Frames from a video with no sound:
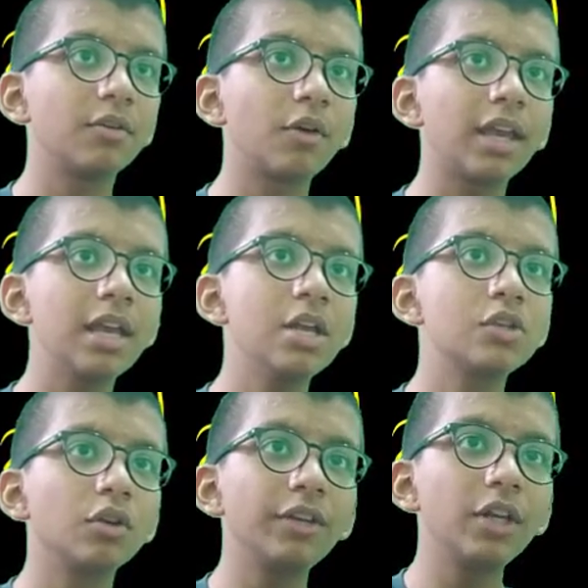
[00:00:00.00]
Okay,
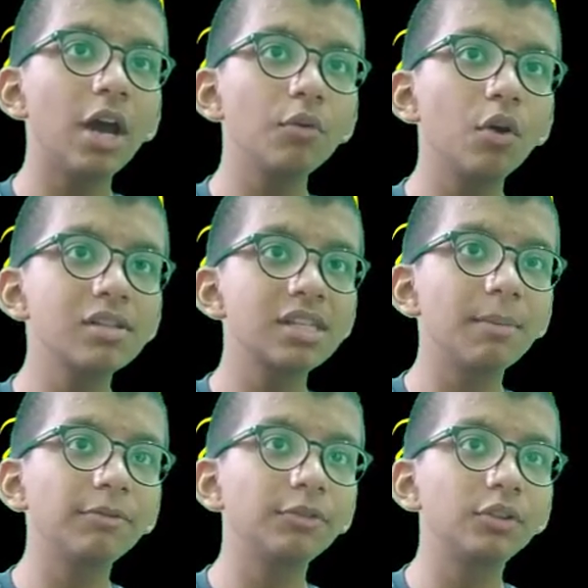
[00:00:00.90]
so we now got sum
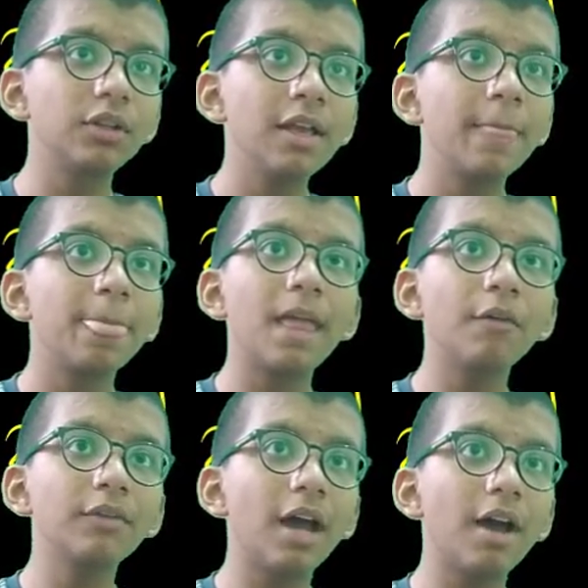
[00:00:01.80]
of,
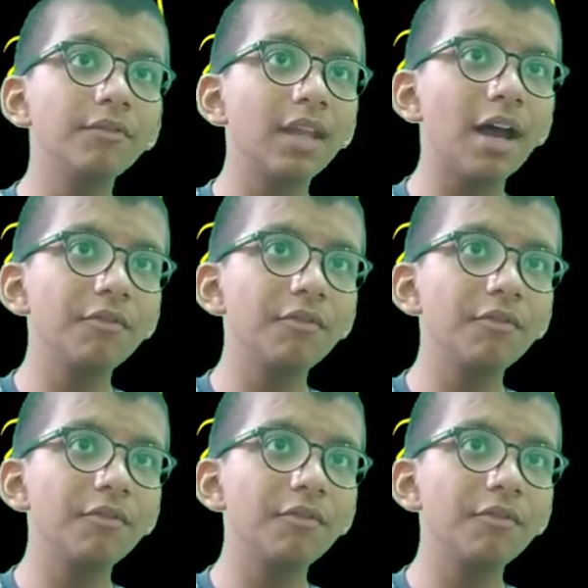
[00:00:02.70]
now